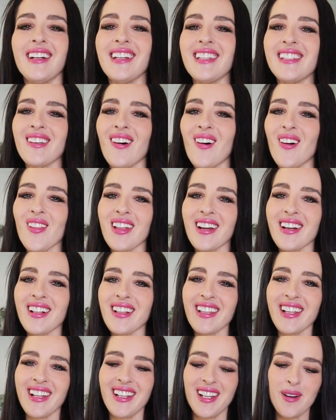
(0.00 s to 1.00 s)
is all the
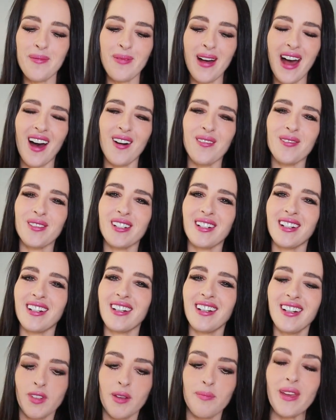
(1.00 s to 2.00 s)
cleanup after.
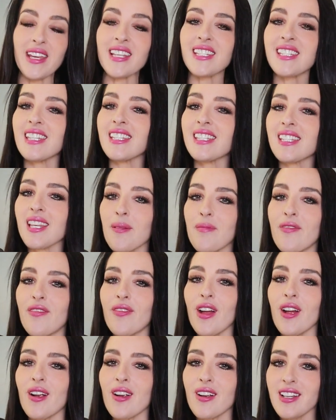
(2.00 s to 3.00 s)
Mix this up
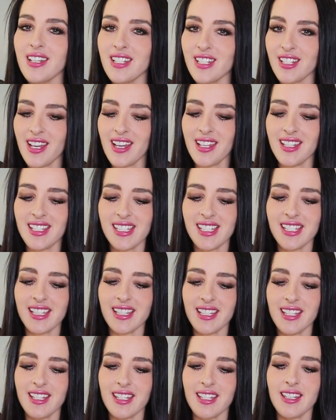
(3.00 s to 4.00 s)
very
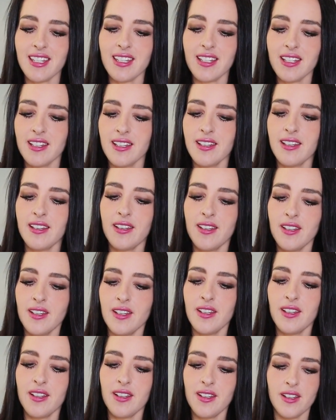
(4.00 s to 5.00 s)
gently.
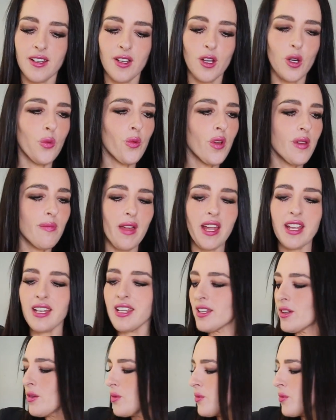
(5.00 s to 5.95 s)
We may need a